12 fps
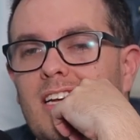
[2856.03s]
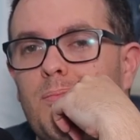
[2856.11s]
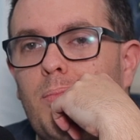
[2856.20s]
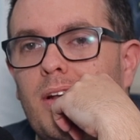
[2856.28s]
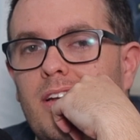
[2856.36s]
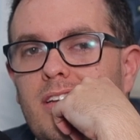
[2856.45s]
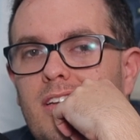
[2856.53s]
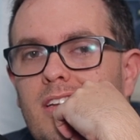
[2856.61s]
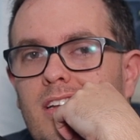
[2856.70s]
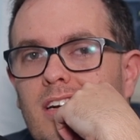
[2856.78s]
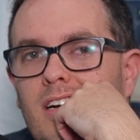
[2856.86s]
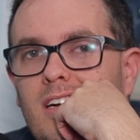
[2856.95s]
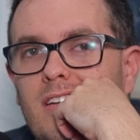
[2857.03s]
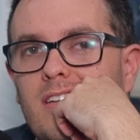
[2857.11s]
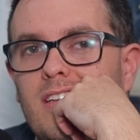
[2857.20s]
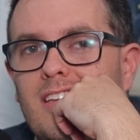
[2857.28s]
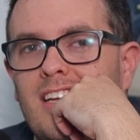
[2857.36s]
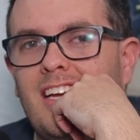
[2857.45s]
But
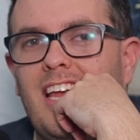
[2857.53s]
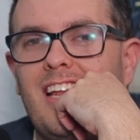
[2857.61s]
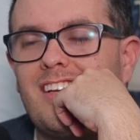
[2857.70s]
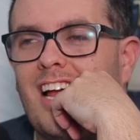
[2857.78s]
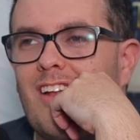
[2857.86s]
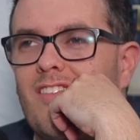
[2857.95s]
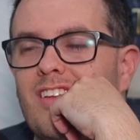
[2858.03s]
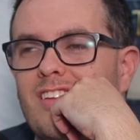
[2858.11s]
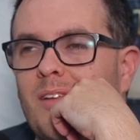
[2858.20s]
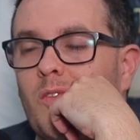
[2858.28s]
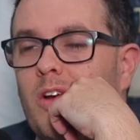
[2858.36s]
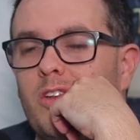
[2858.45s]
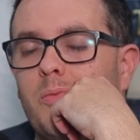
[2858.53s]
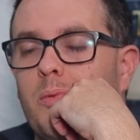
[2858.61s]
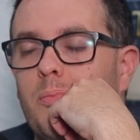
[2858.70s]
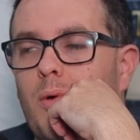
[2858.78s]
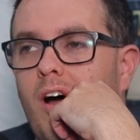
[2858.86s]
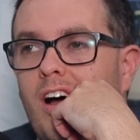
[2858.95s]
it's kind of this. I'm going super
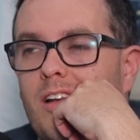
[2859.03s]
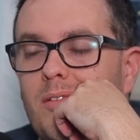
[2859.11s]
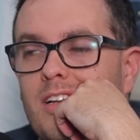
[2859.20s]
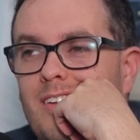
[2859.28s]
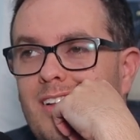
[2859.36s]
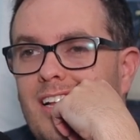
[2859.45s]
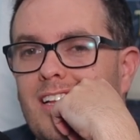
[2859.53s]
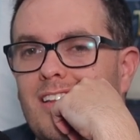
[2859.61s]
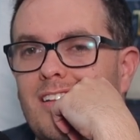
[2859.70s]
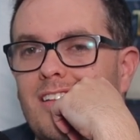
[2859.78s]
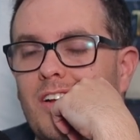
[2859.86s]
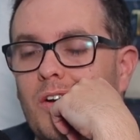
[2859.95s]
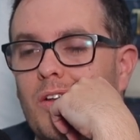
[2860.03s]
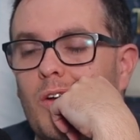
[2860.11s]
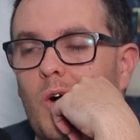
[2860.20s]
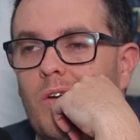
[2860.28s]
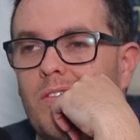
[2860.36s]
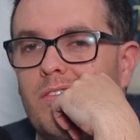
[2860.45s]
broad, but they're gonna
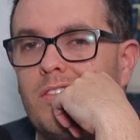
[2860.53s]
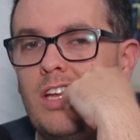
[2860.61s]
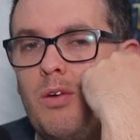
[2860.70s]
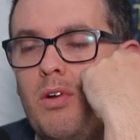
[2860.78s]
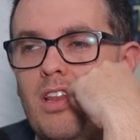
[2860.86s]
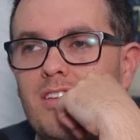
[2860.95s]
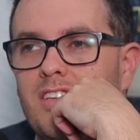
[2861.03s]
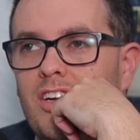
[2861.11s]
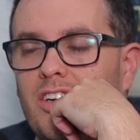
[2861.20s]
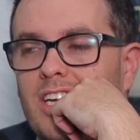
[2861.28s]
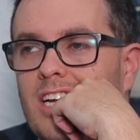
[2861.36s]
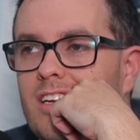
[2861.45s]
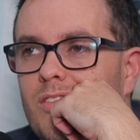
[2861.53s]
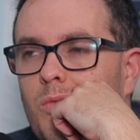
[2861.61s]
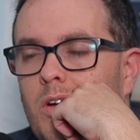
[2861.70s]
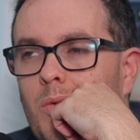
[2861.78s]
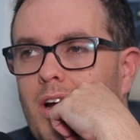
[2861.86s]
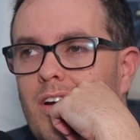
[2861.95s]
get rid of the Cinder King
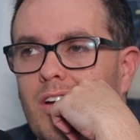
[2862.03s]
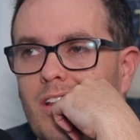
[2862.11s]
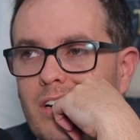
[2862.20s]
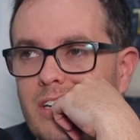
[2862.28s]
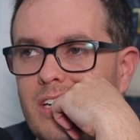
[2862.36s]
one way or another.